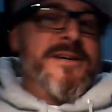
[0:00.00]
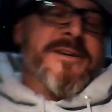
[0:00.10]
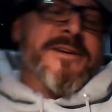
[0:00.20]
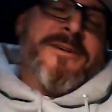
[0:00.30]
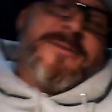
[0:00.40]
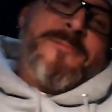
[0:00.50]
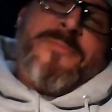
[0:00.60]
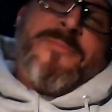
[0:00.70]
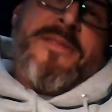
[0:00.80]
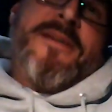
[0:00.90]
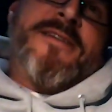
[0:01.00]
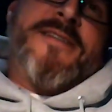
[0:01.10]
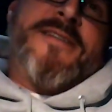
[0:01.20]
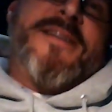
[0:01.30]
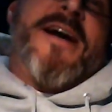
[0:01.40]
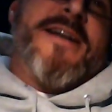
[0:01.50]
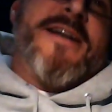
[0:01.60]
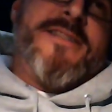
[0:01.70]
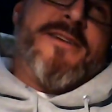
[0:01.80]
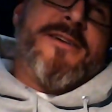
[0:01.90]
See?
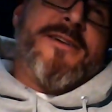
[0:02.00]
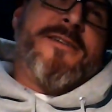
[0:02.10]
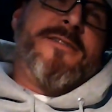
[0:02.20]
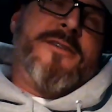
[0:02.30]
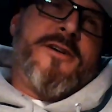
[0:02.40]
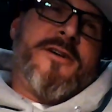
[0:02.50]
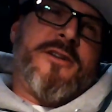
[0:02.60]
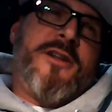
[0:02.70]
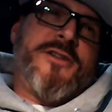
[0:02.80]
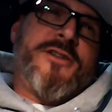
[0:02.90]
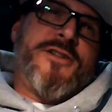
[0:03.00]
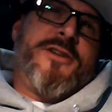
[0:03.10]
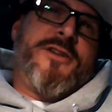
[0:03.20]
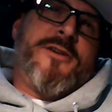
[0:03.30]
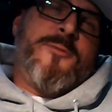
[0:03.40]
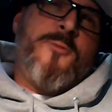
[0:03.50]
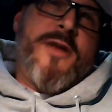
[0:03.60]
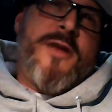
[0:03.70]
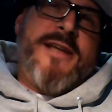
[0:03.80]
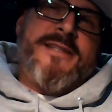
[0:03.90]
I did a clutch in
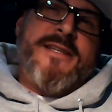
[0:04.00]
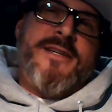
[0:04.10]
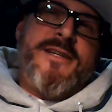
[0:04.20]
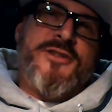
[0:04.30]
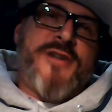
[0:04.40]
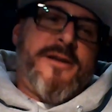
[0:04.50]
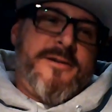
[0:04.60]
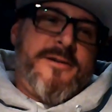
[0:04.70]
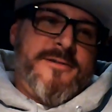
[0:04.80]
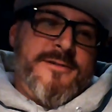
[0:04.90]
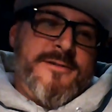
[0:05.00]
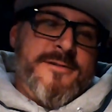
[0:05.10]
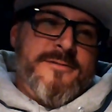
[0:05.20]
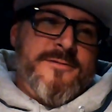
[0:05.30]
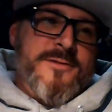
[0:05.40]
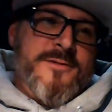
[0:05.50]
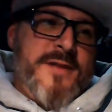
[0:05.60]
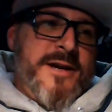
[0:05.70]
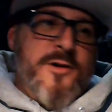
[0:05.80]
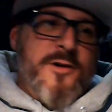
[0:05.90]
a 1.8T Jetta,
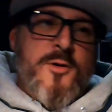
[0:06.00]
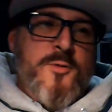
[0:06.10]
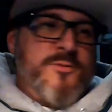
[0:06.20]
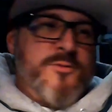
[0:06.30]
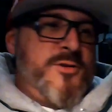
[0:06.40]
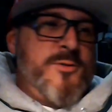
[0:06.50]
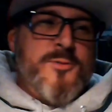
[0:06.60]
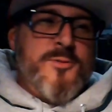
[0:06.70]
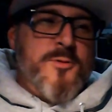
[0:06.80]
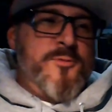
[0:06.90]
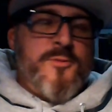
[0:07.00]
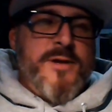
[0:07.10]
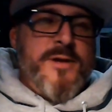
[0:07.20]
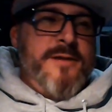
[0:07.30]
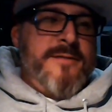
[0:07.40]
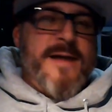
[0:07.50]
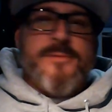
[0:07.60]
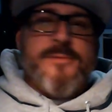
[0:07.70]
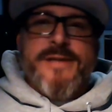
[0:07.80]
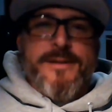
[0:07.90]
like 02, 03.
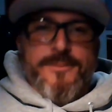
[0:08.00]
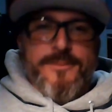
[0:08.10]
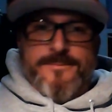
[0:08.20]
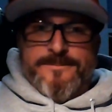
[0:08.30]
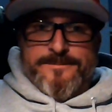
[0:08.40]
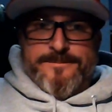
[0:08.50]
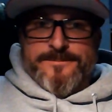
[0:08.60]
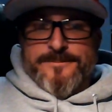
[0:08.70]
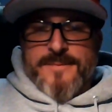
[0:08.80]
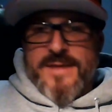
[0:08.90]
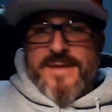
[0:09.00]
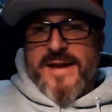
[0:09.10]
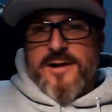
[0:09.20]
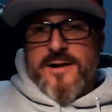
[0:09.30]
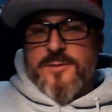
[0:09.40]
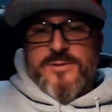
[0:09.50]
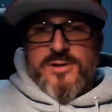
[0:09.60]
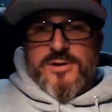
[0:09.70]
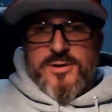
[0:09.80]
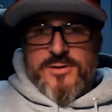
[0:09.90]
That was hell. And that
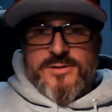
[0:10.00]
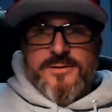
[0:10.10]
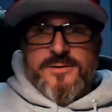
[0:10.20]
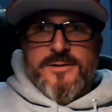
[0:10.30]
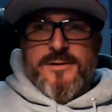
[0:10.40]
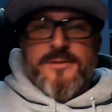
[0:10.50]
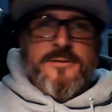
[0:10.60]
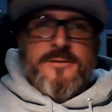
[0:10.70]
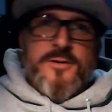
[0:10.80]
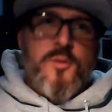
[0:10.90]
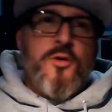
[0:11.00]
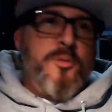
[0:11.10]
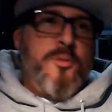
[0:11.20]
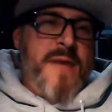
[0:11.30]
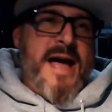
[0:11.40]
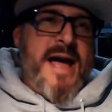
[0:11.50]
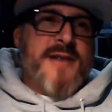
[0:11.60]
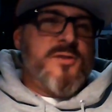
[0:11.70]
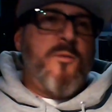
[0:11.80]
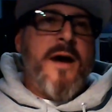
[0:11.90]
car was cursed. The coil
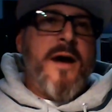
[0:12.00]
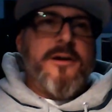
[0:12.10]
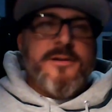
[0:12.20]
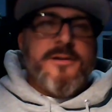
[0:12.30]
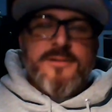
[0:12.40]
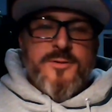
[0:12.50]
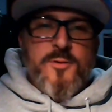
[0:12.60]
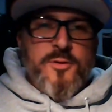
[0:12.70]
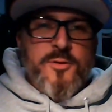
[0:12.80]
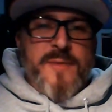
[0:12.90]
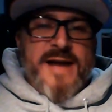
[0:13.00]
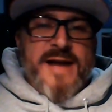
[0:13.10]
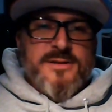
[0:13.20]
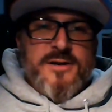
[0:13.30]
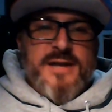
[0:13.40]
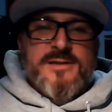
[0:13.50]
packs, the wiring to the coil packs,